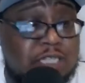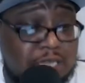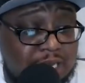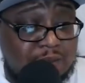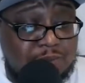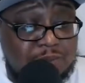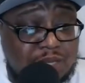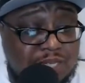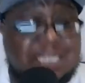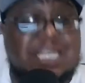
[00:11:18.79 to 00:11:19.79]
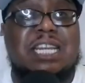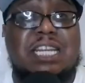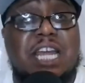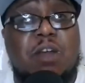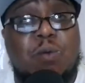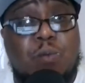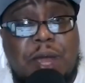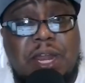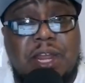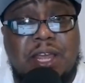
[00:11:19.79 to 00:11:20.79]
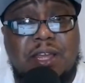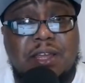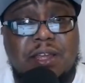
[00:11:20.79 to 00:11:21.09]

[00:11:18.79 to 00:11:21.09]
team sitting there waiting